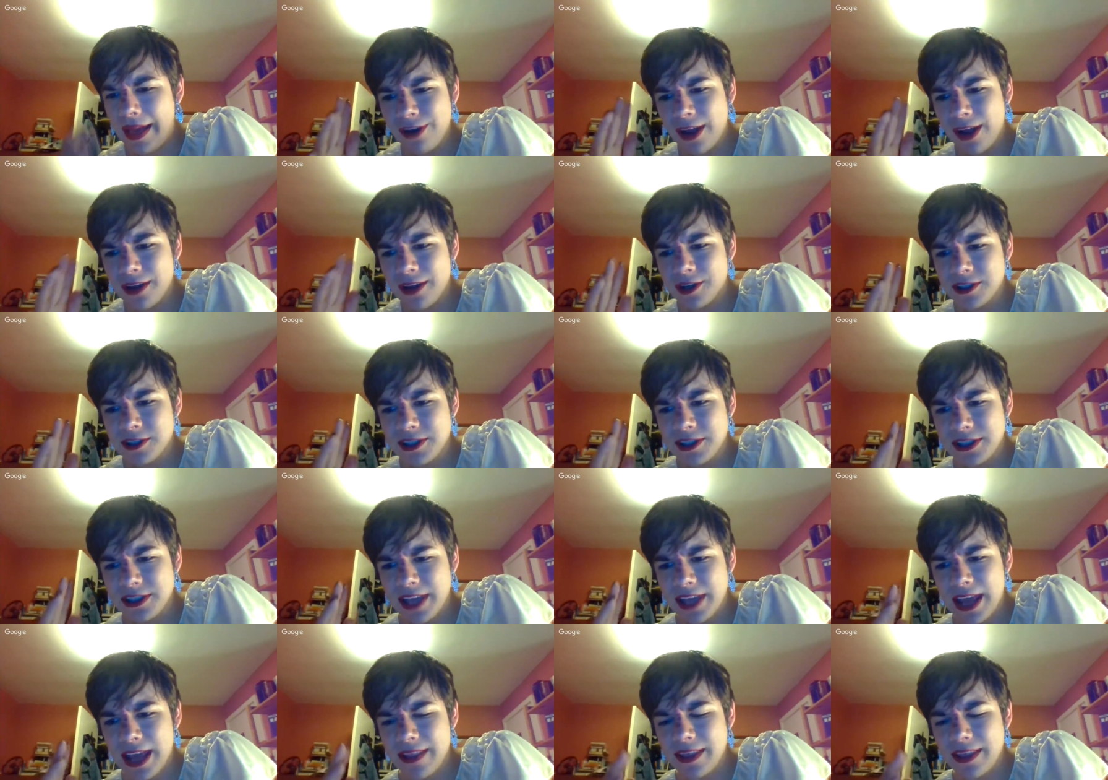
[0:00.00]

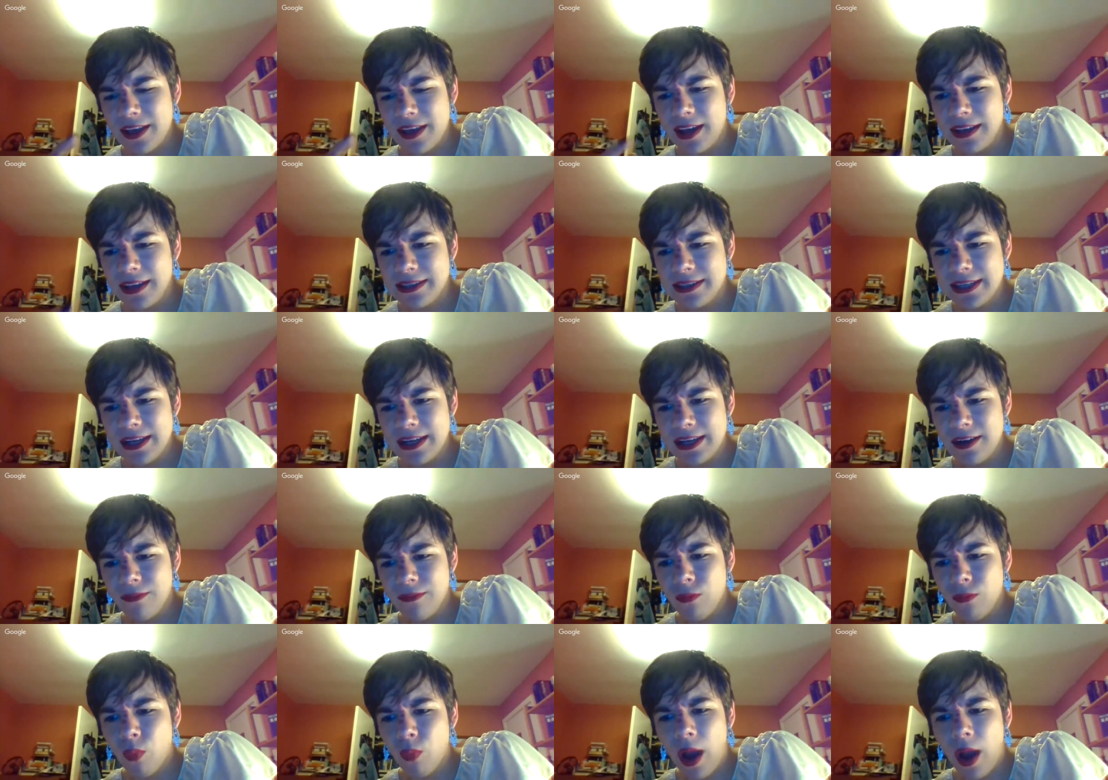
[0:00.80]
understand the idea
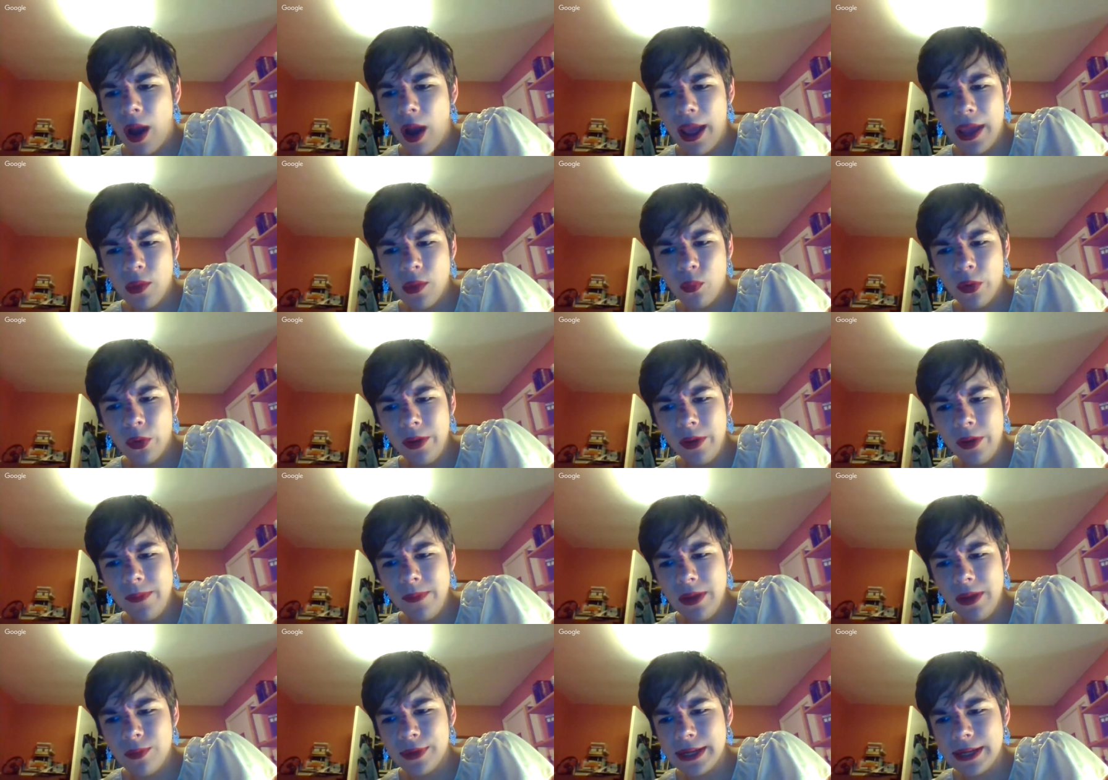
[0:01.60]
of why it would be
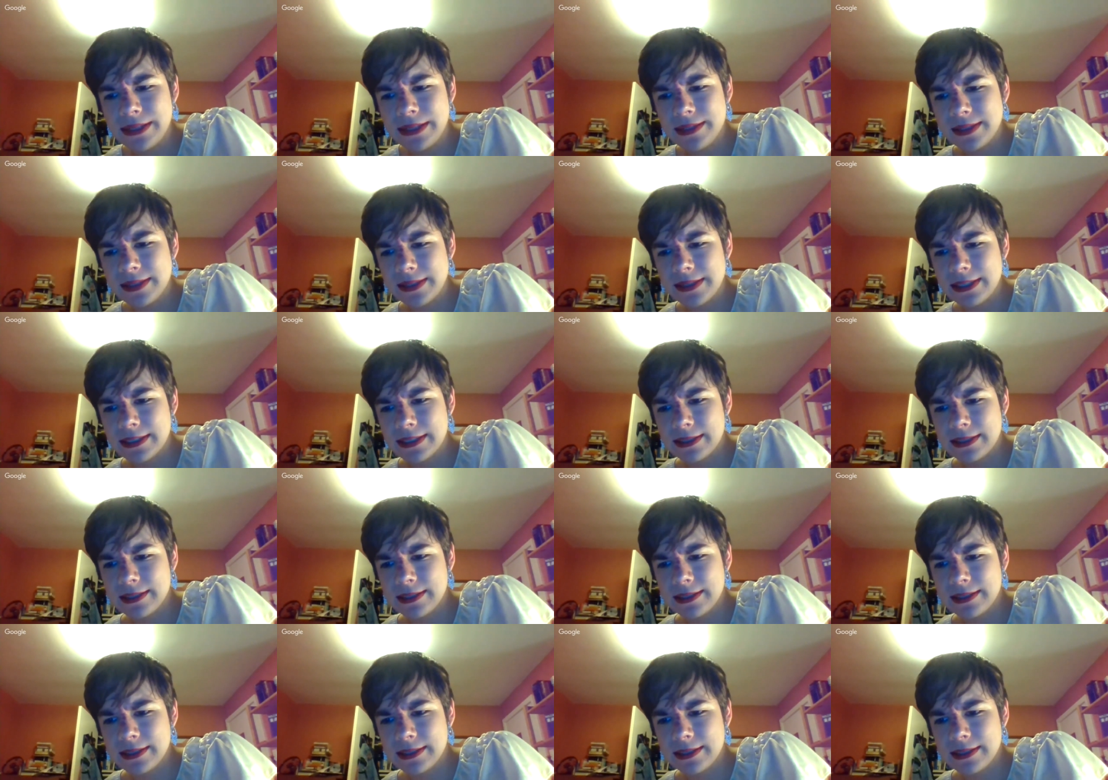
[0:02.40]
racist.